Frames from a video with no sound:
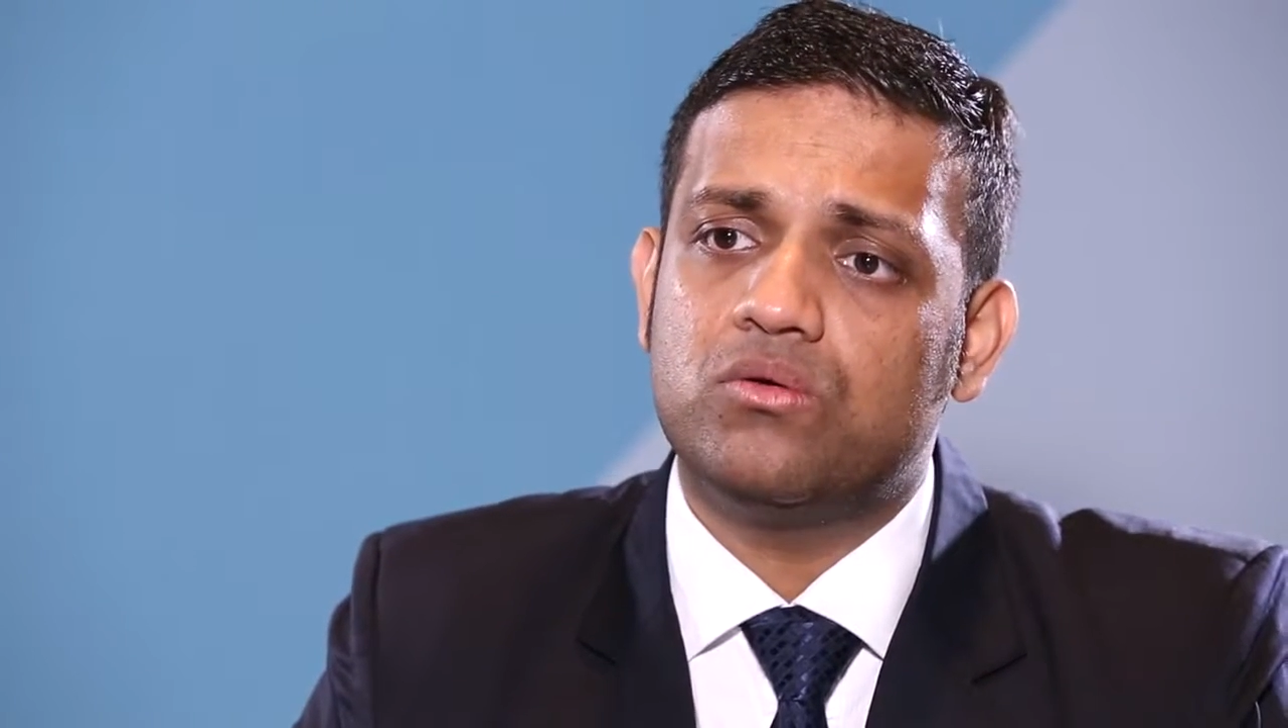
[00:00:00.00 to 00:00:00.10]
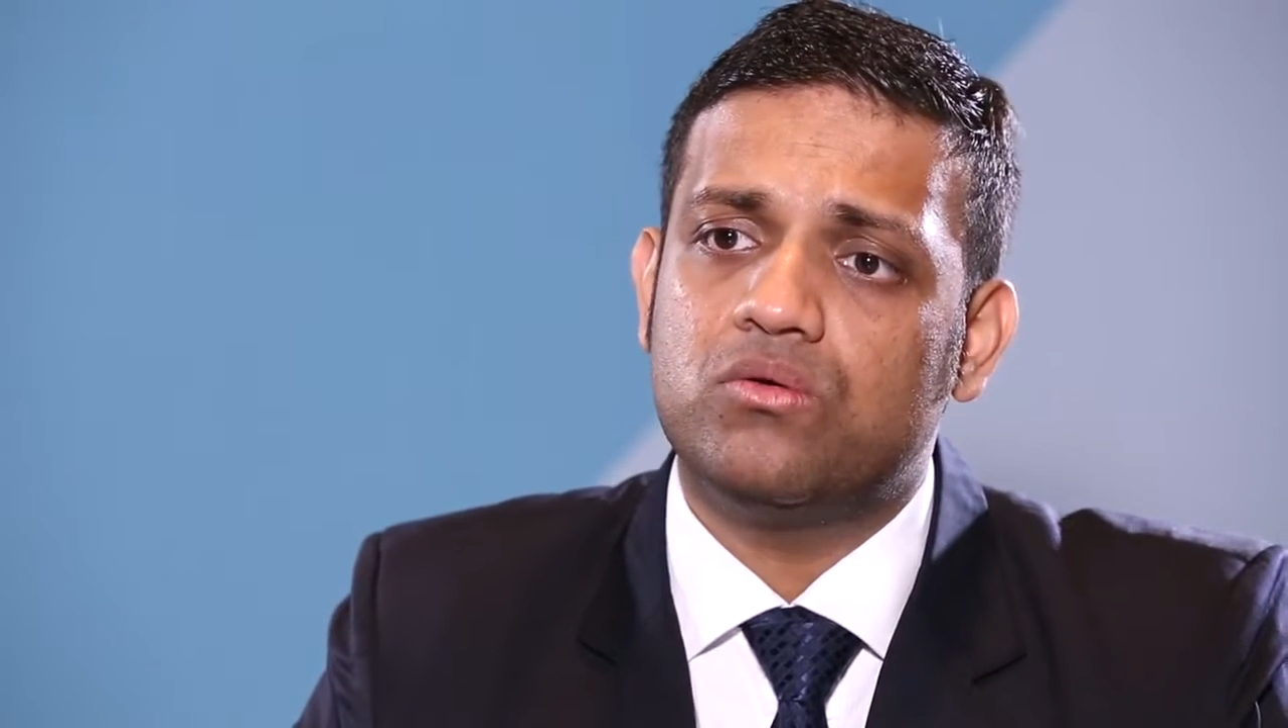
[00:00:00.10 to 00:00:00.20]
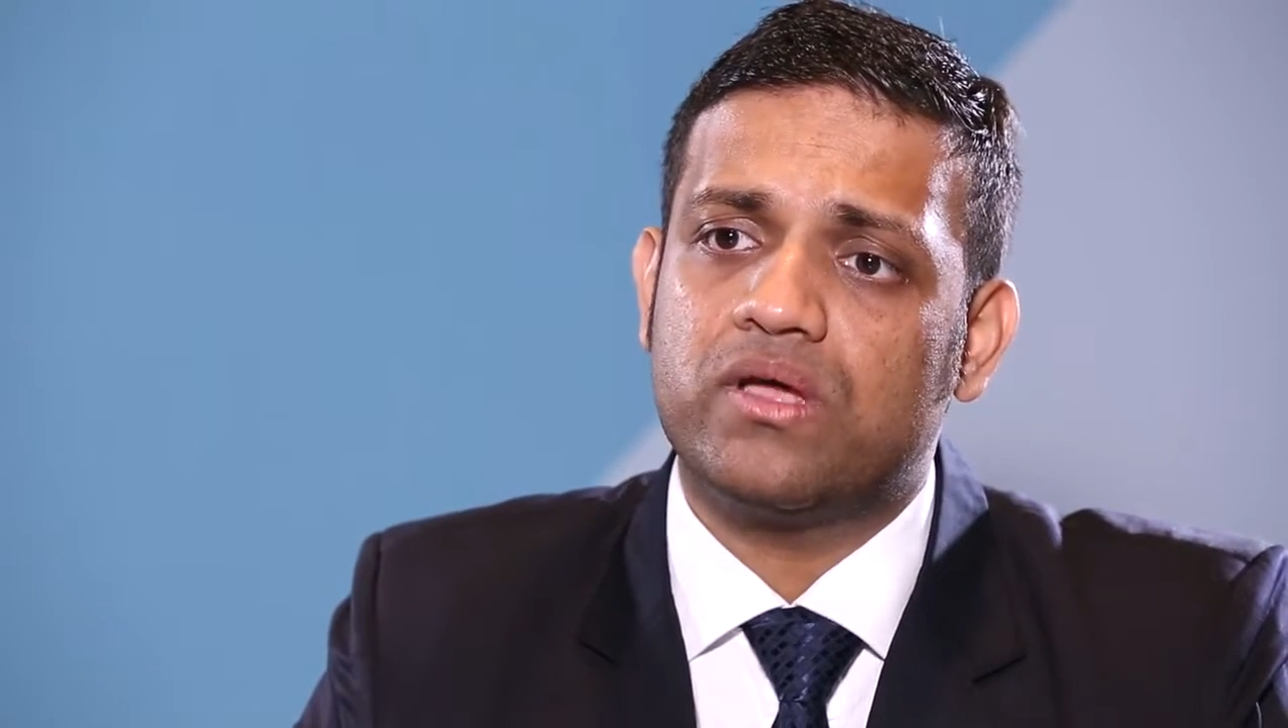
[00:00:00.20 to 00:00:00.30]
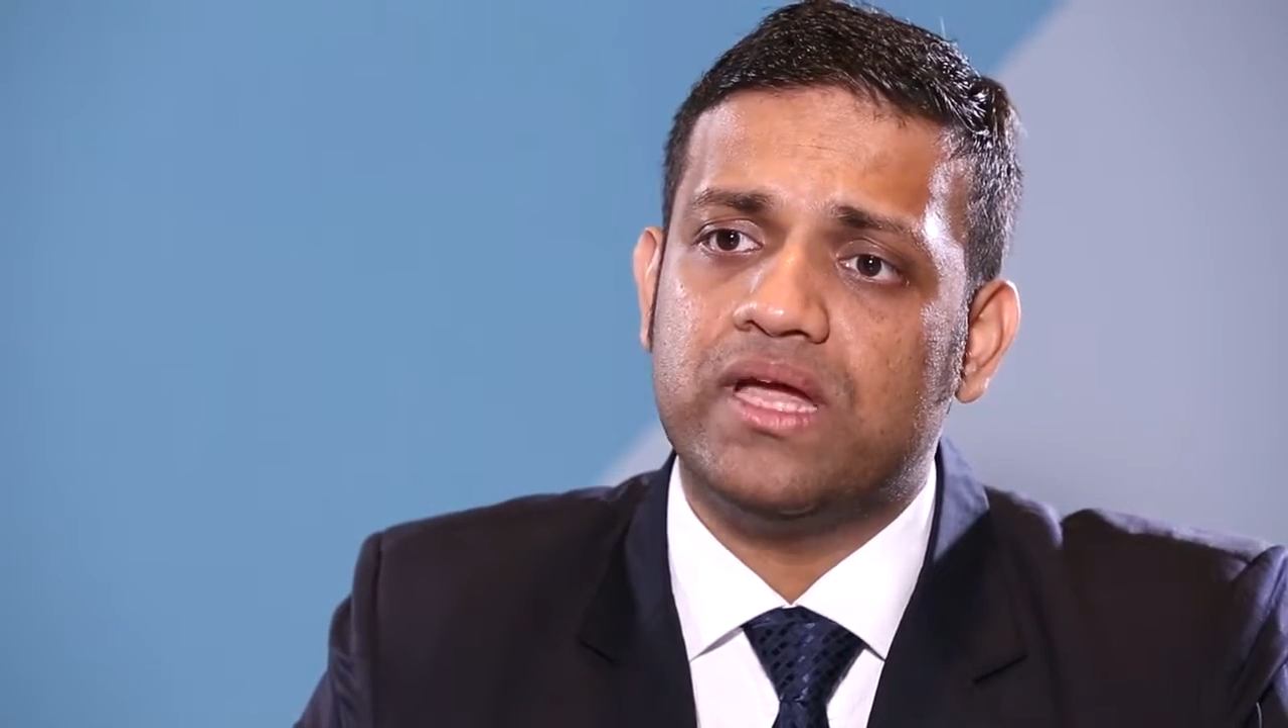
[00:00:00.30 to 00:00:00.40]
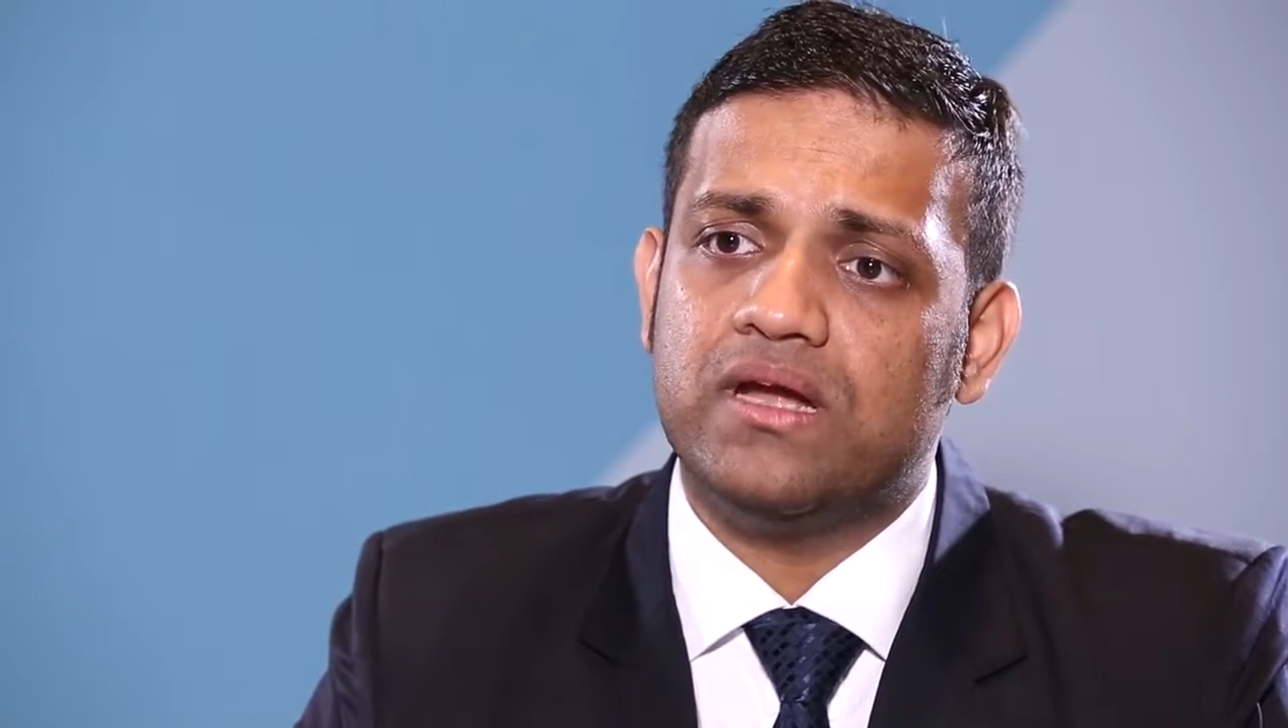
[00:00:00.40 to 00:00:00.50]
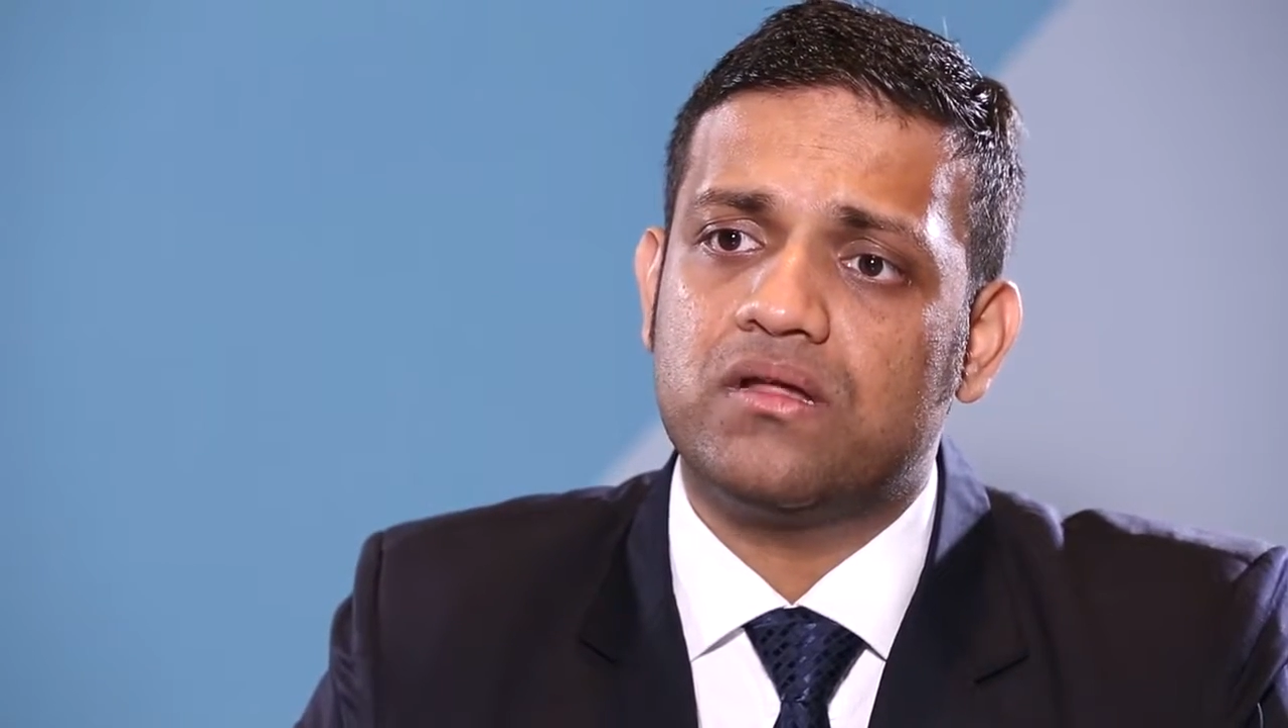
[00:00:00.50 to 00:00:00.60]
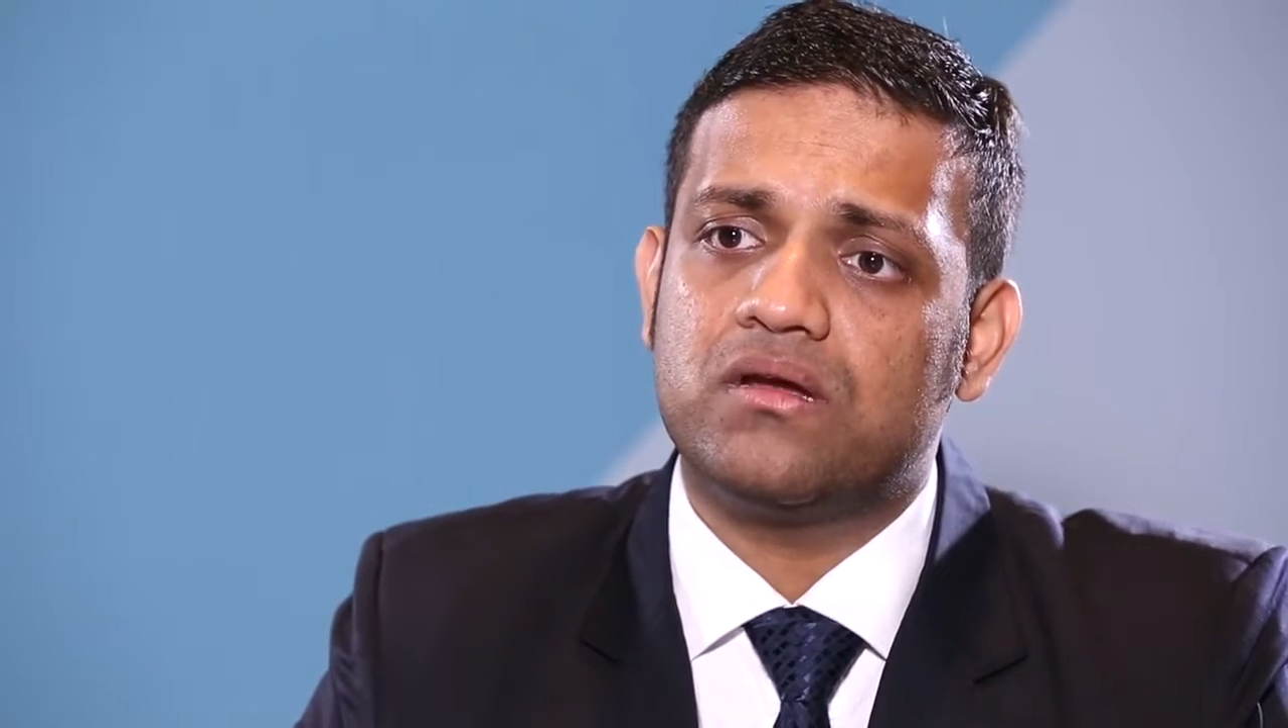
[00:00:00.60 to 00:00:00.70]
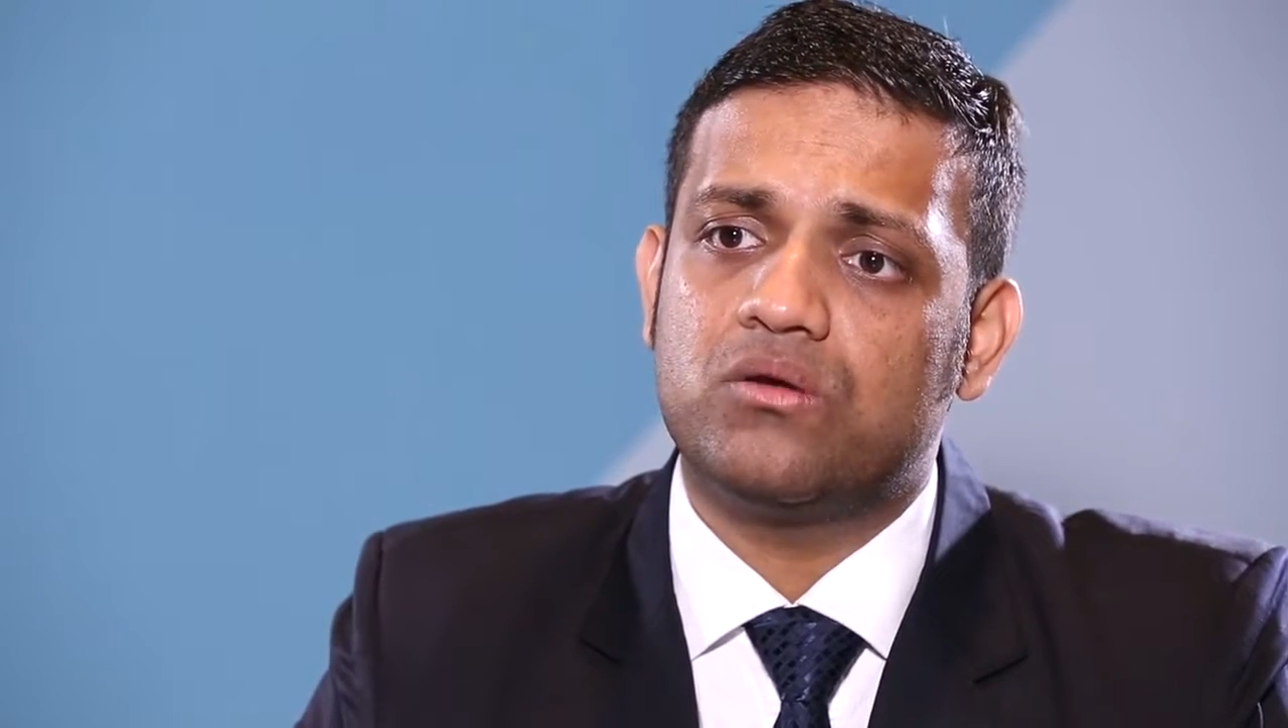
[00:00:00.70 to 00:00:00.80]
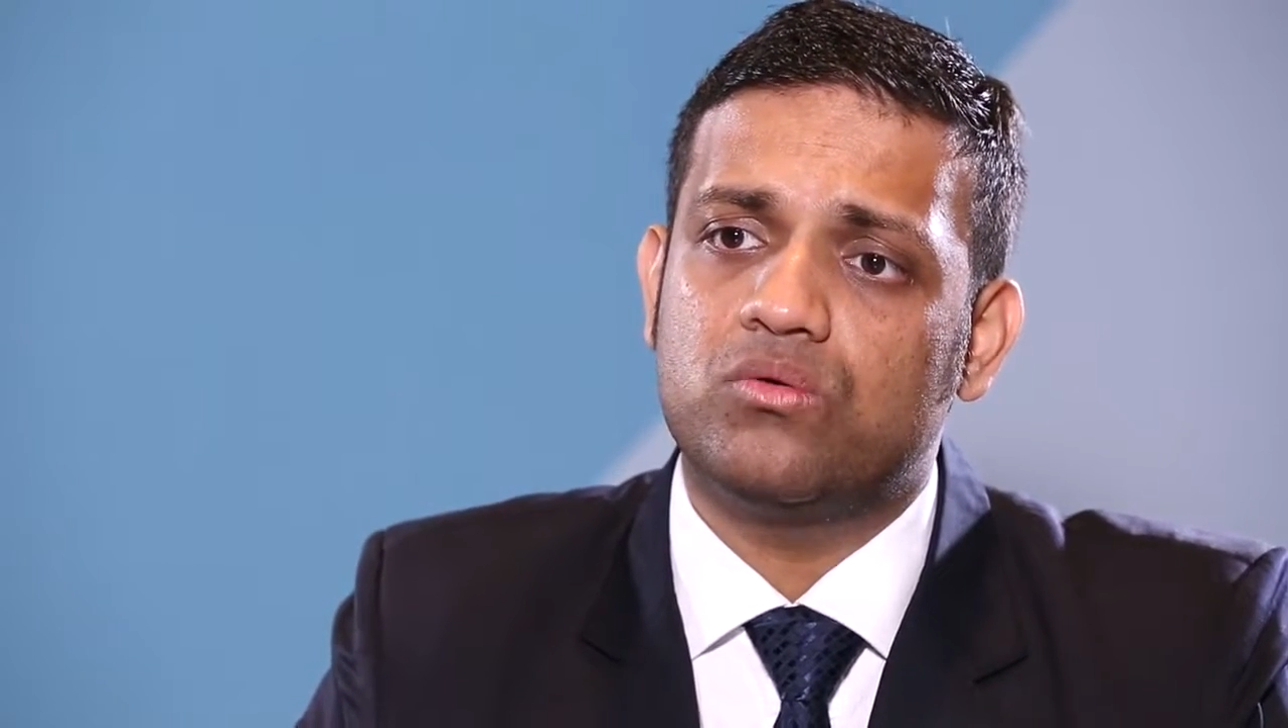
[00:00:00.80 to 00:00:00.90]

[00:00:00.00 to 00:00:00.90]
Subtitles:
to cater